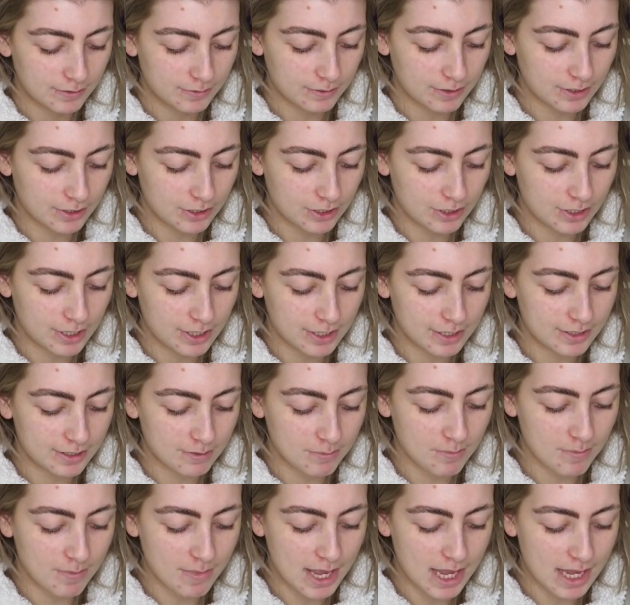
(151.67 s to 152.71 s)
which is
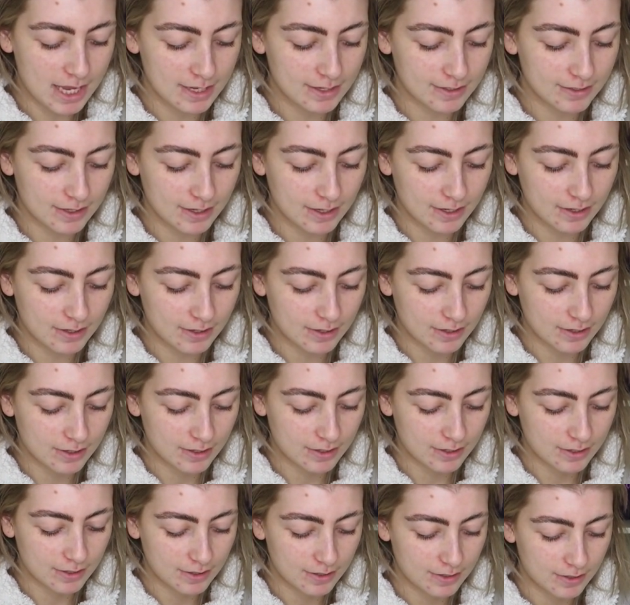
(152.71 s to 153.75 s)
amazing.
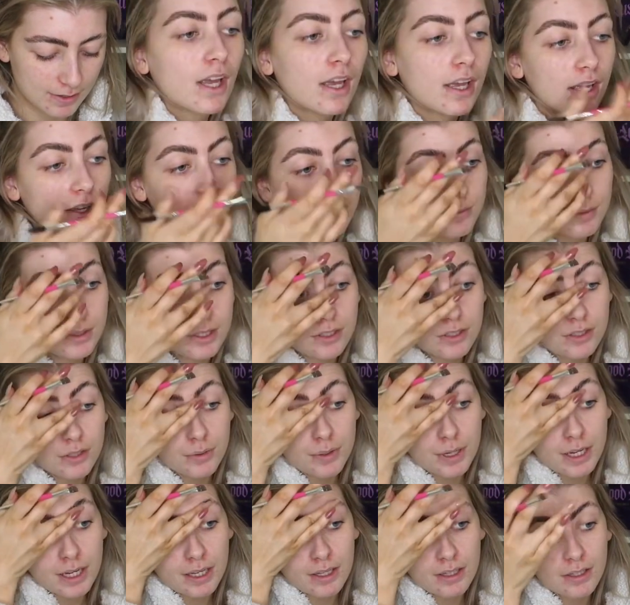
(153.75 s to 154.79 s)
I have been
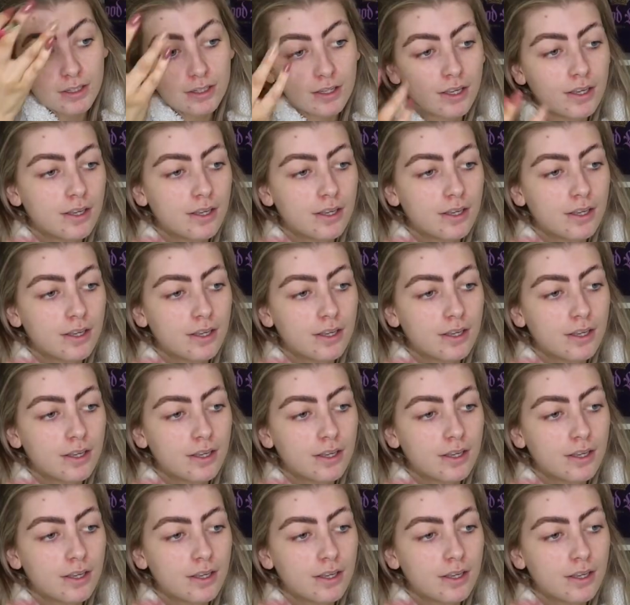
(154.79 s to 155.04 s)
doing